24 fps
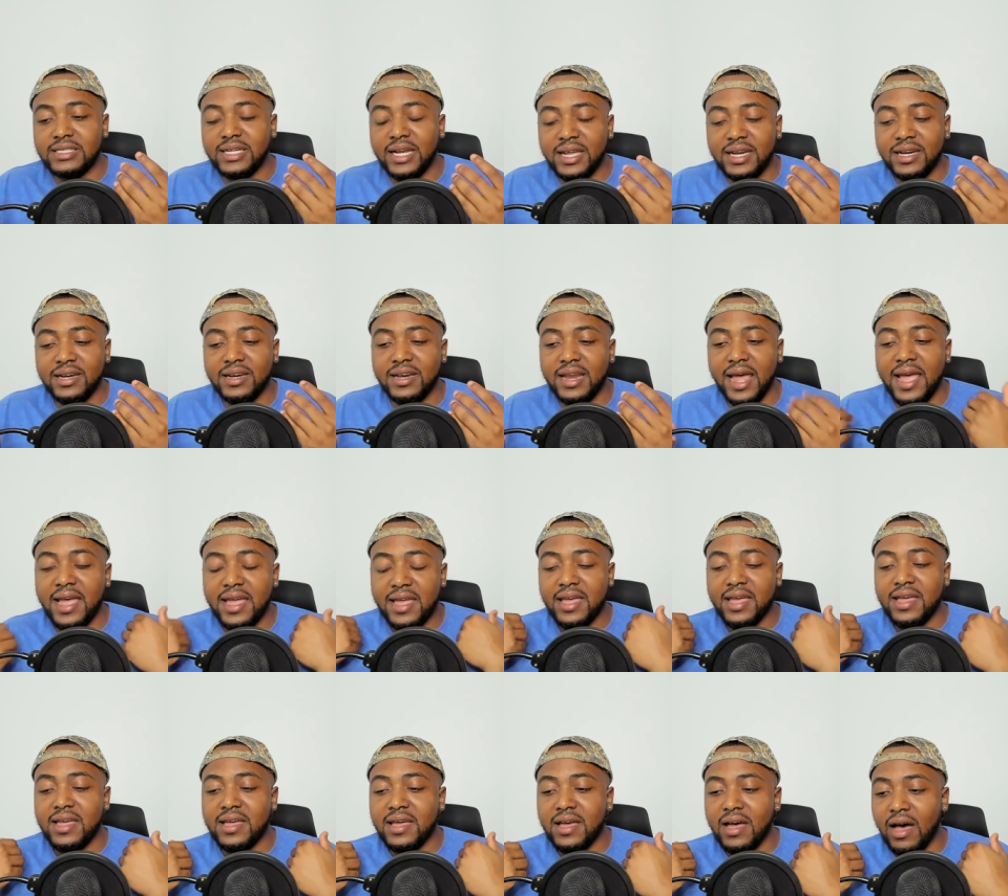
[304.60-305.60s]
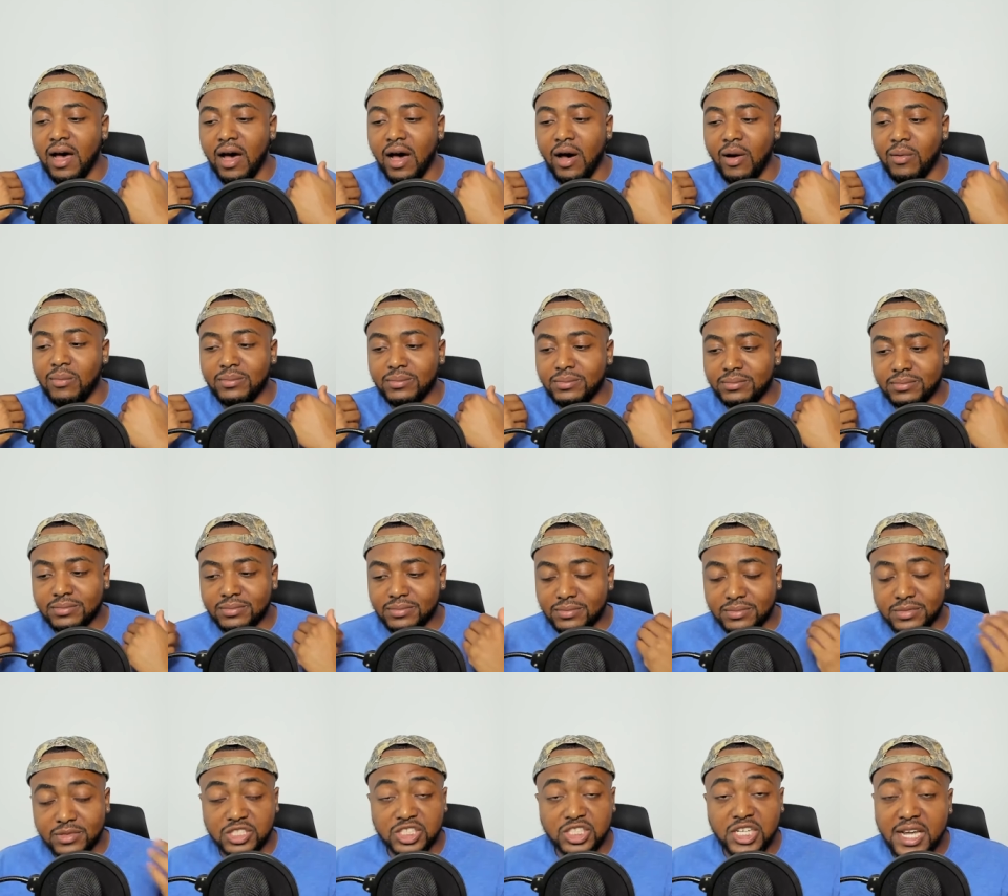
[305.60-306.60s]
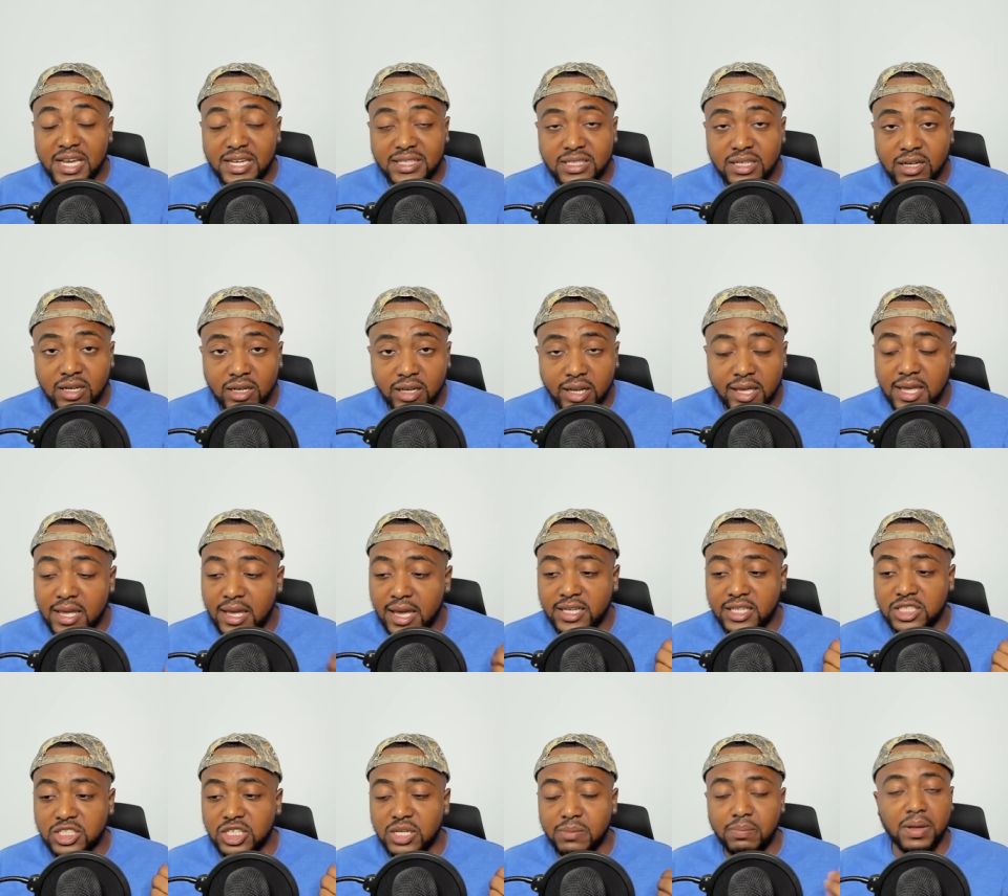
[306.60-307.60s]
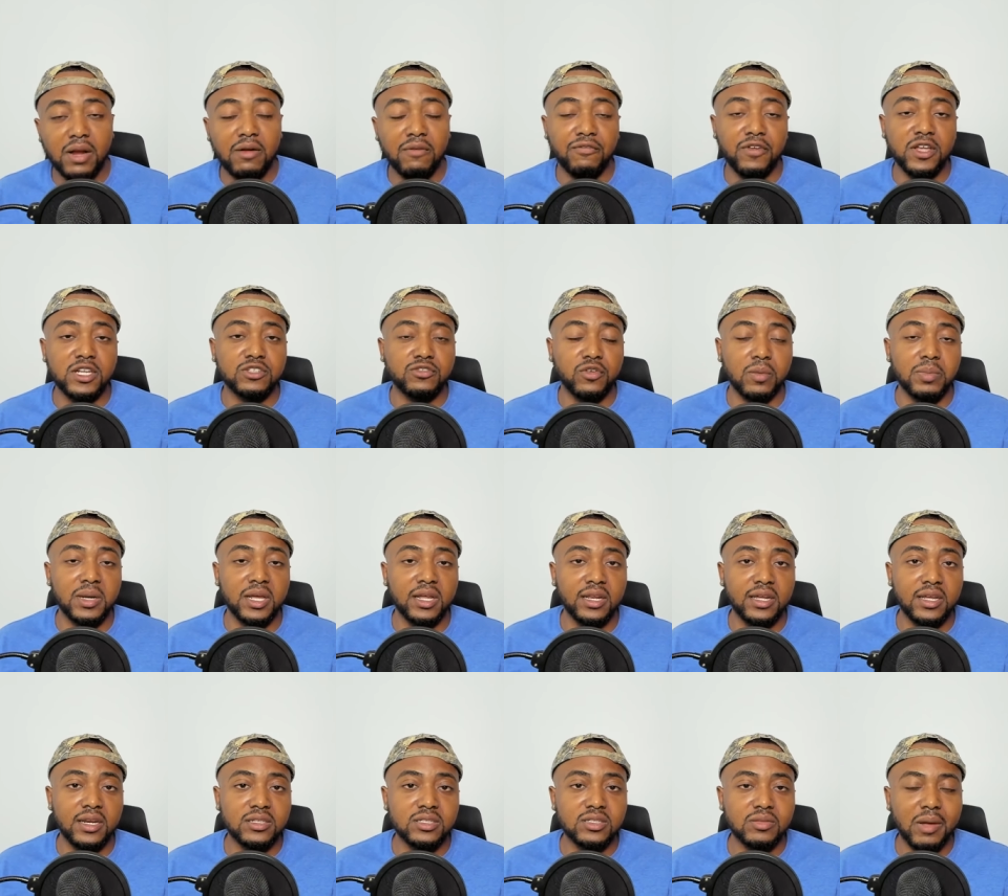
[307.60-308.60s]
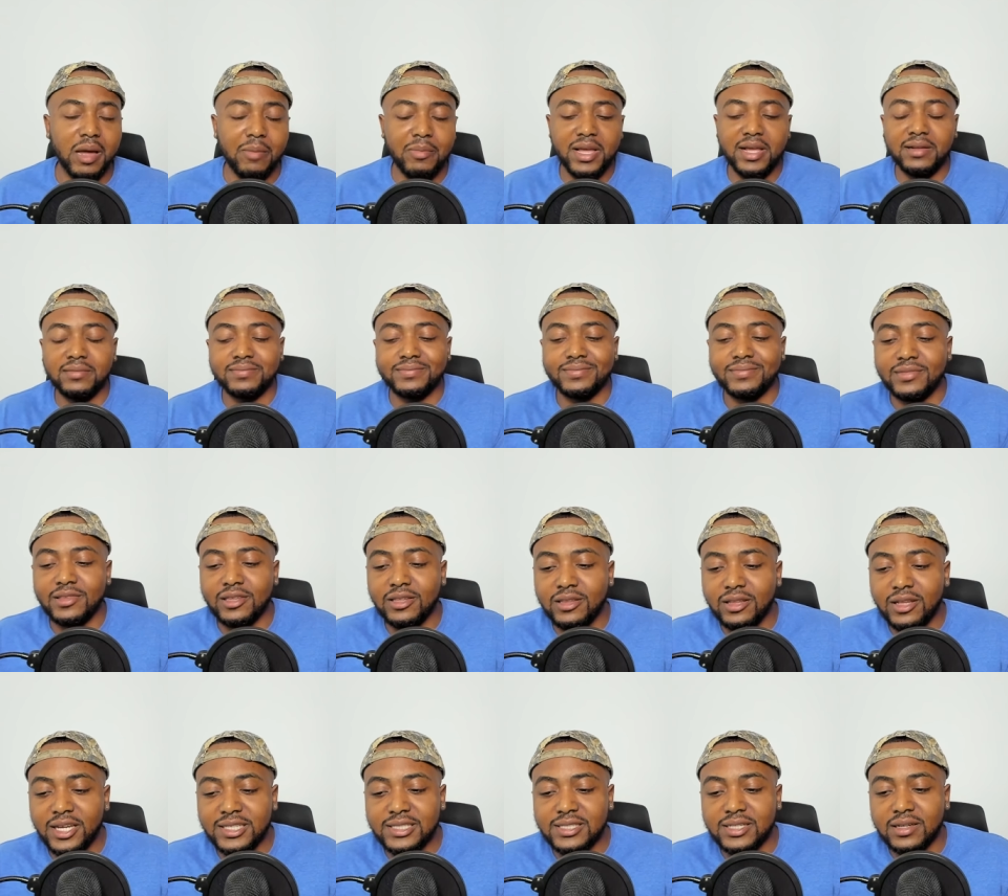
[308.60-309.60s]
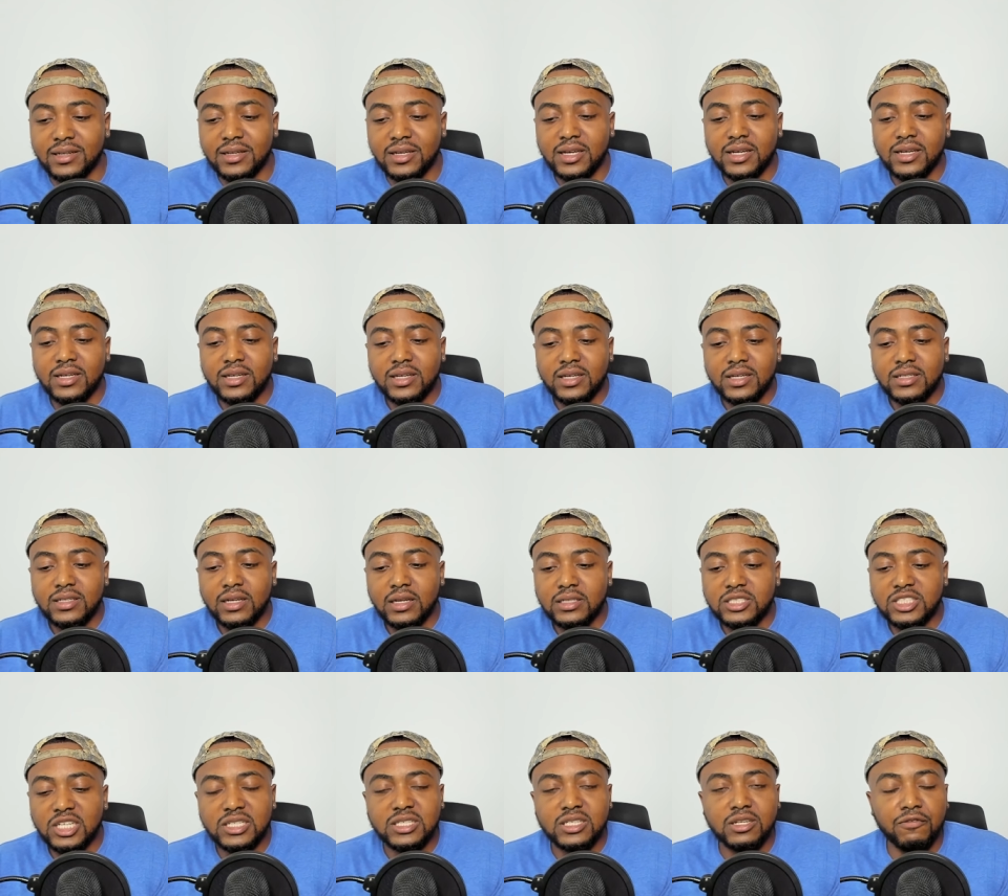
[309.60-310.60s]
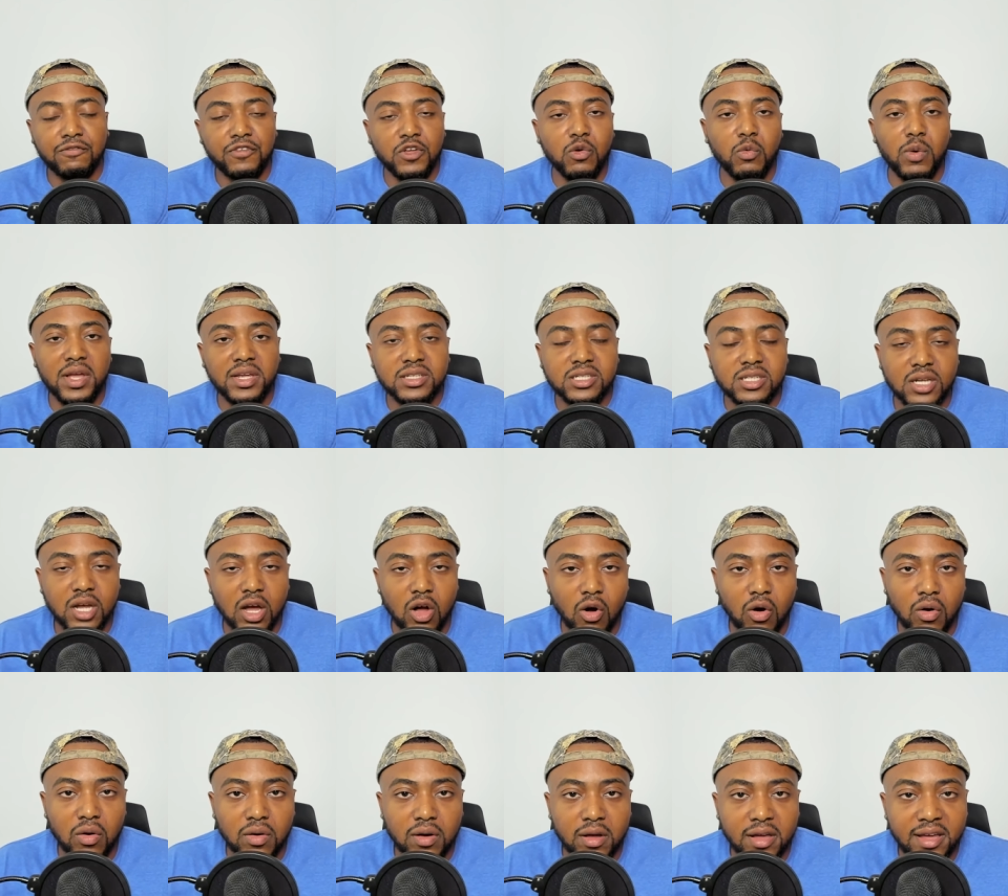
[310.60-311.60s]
at the end of the day, um, she is an elite and she benefits from the elitism. I mean, listen, just a few weeks ago,